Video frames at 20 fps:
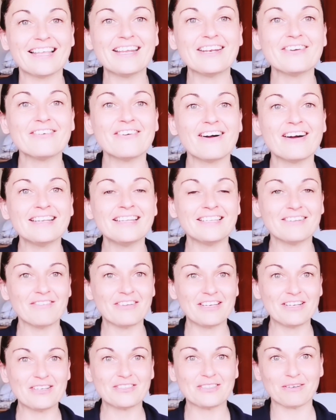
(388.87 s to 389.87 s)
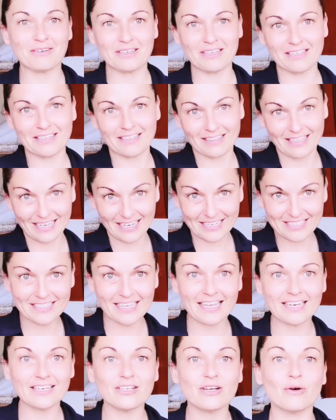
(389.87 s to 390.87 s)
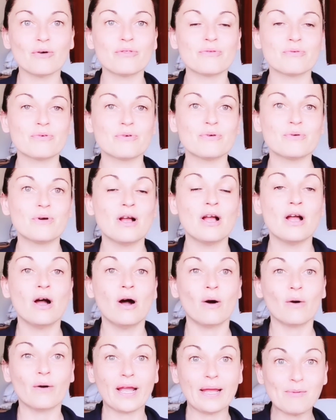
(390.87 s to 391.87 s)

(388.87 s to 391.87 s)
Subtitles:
Later on in the videos, I'm going to, like I said, go through,